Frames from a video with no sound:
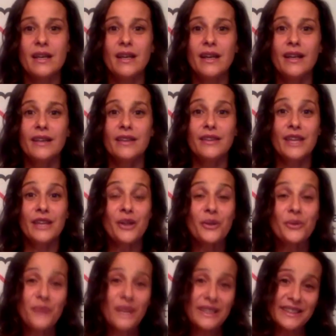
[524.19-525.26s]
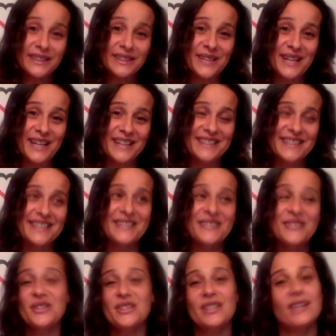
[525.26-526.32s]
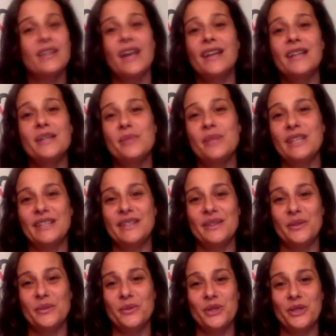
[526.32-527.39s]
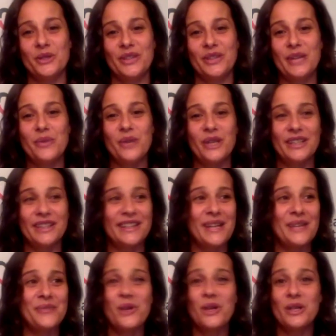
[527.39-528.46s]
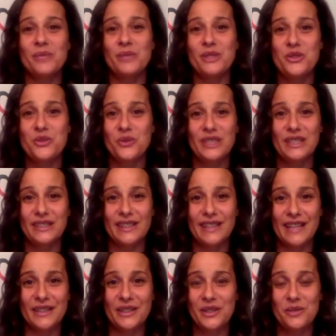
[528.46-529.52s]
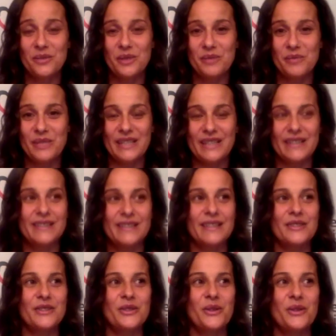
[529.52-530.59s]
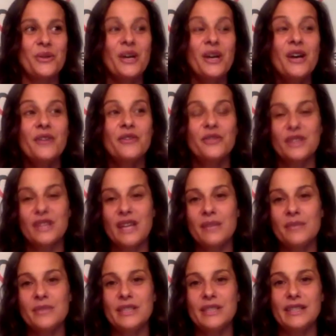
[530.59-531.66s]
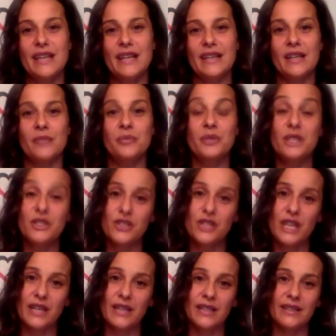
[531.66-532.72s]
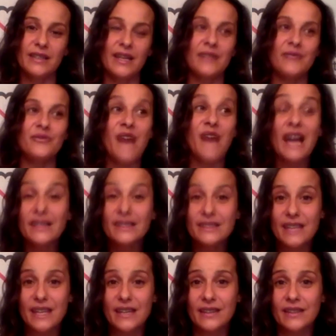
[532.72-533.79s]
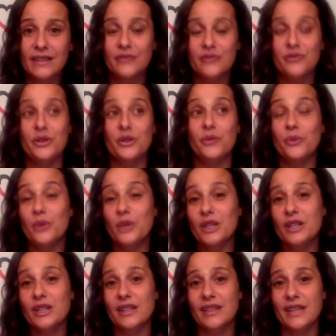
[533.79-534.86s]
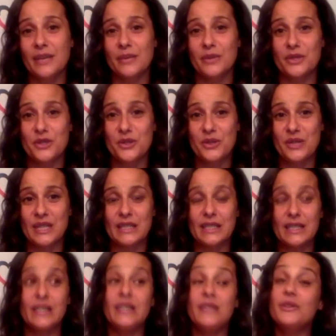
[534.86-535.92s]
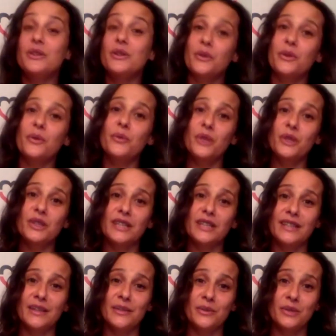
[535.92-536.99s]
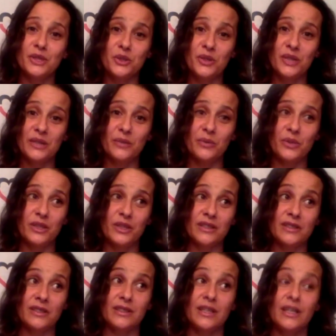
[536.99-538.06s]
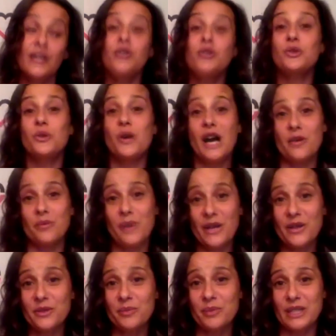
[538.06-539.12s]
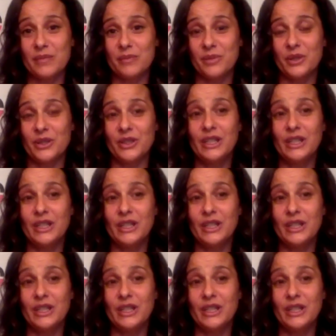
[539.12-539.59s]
they got recognized, and just like anybody in the world, they want to be treated like human beings. And so for them to get appreciated and validated for the work that they were doing, even though the work that they were doing was to help other people,